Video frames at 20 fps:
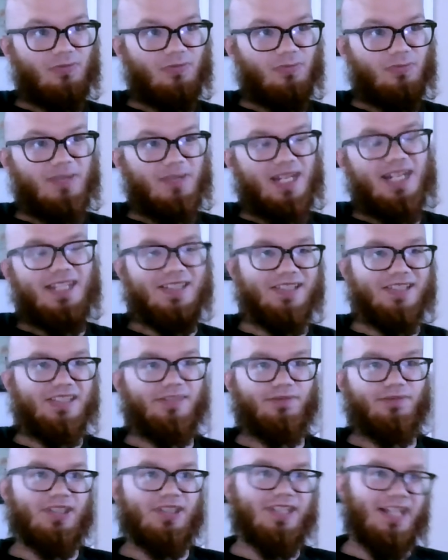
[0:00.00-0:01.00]
meetings at
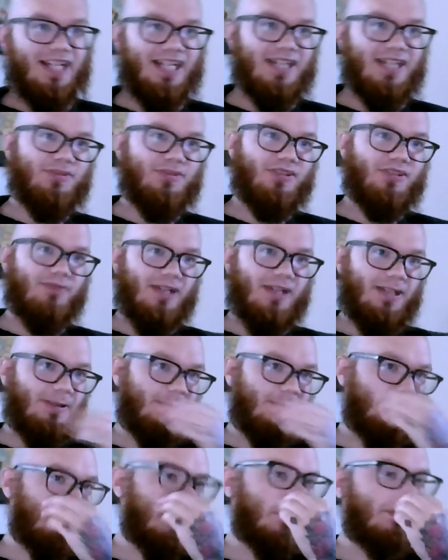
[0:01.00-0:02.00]
different times and rather
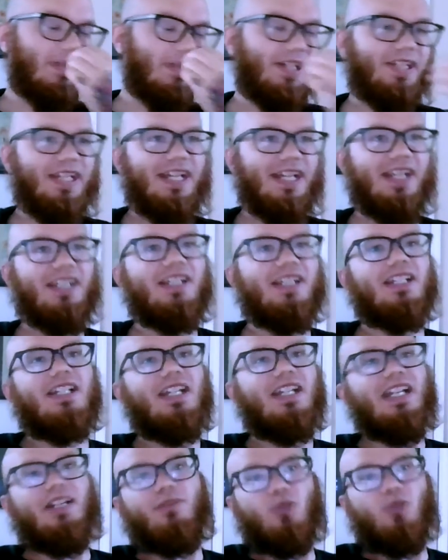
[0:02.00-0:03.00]
than just Monday.
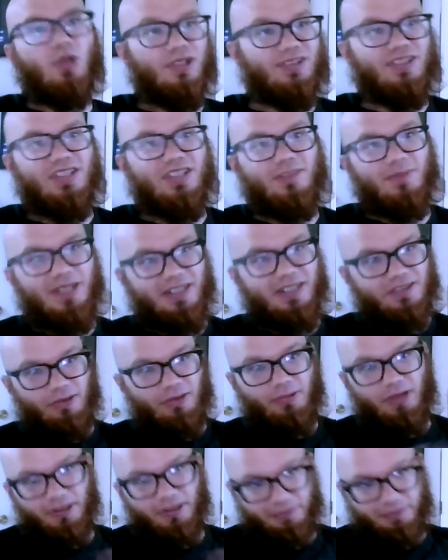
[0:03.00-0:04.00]
And of course these meetings
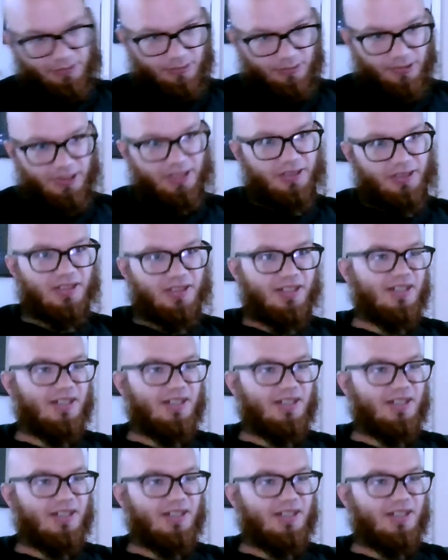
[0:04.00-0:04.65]
go unrecorded.